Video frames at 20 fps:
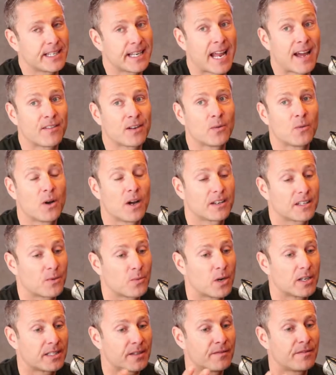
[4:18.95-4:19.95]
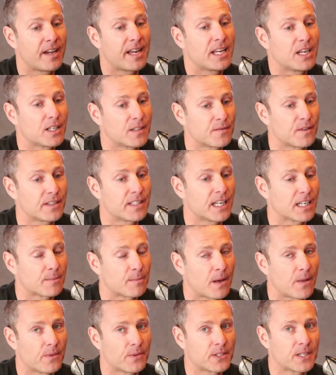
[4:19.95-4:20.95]
and I worked in Vegas for 6
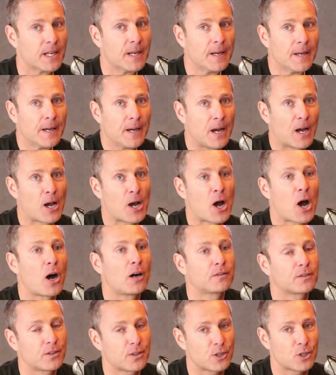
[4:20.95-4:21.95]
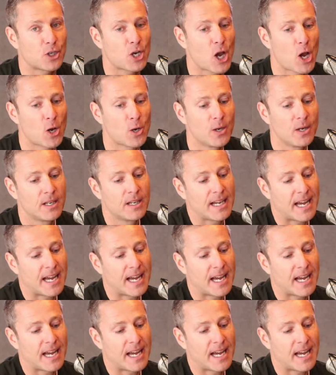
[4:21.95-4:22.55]
months after the show,